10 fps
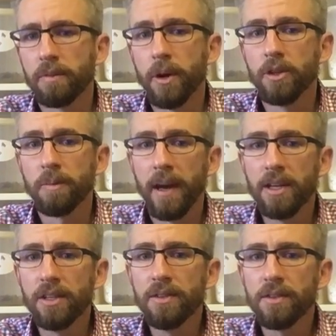to most
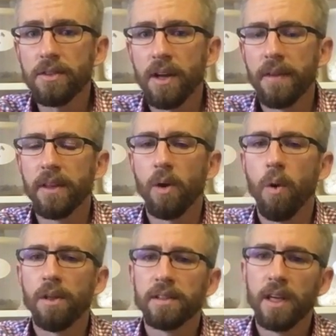patients and the
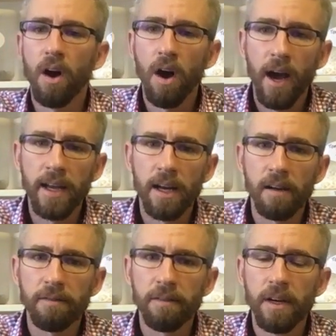quality high
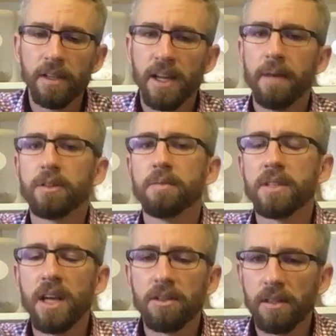enough to have
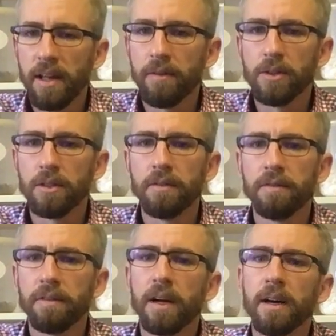substantial levels of
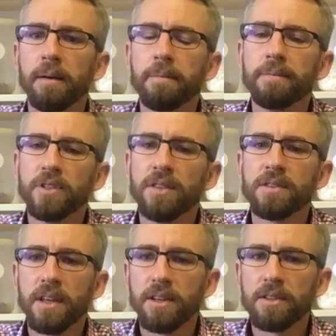
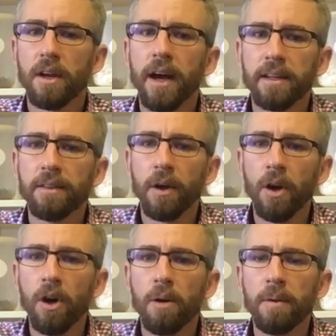ginsenoside in the
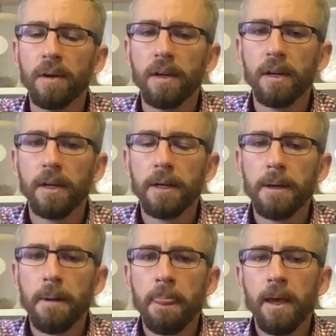herb.
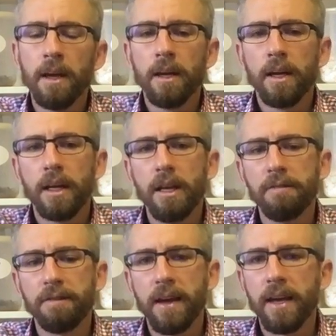
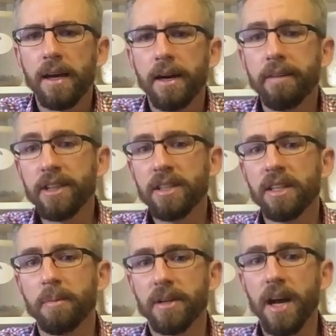If they are rushed
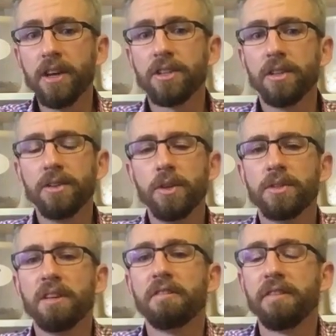into production
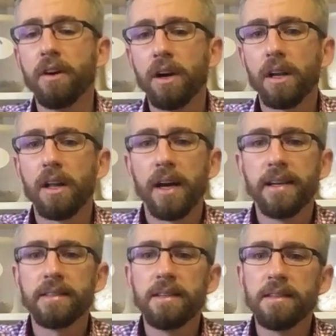using
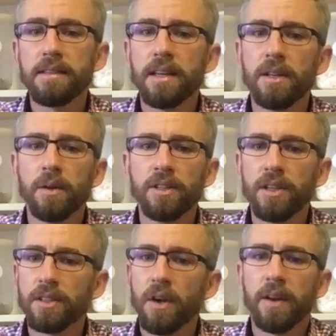fertilizers, then you are
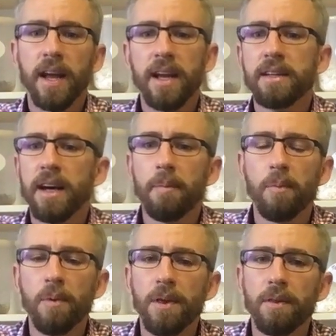just going to end
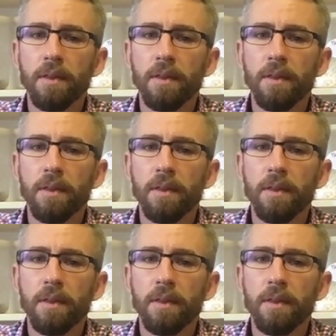up with